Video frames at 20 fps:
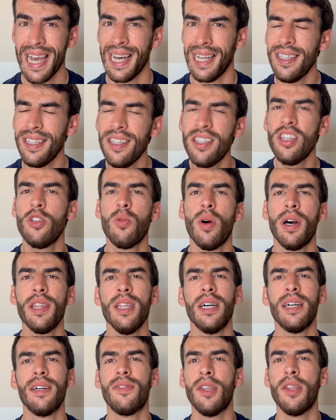This is one
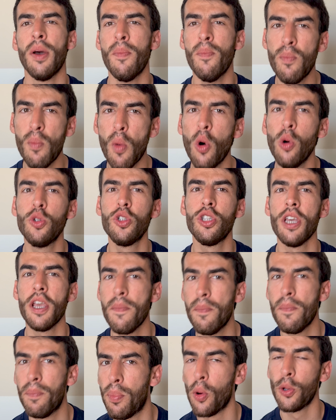of the most
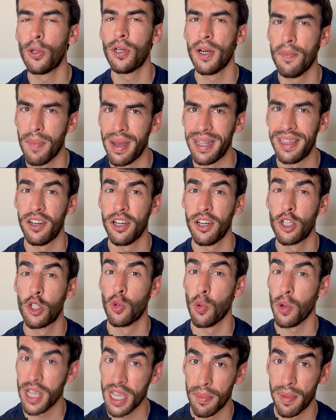important metrics
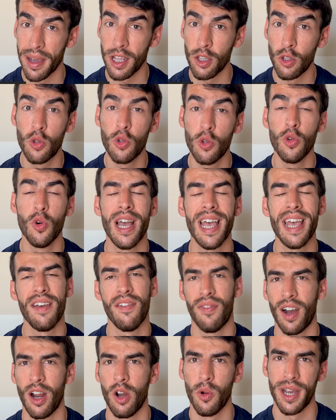to eBay to
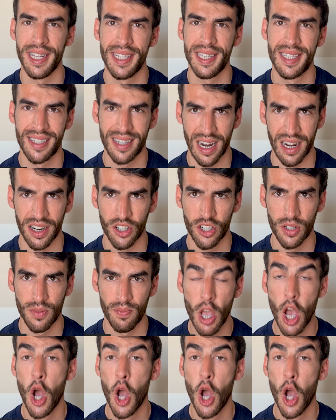evaluate sellers.